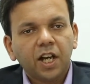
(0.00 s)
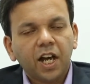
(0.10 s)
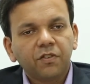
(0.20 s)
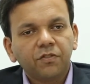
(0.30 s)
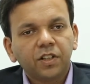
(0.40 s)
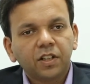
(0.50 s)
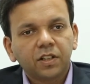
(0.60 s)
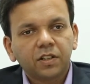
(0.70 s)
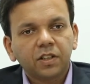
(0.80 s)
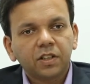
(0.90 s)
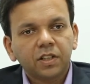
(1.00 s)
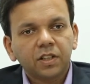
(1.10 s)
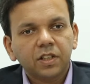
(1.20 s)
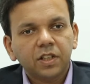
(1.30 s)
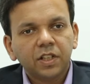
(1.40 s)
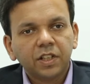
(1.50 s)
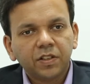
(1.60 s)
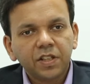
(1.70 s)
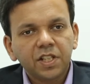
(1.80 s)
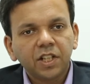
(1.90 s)
and we are
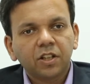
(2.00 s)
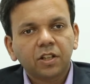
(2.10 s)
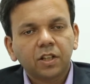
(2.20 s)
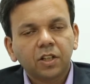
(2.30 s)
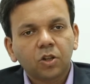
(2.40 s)
increasing our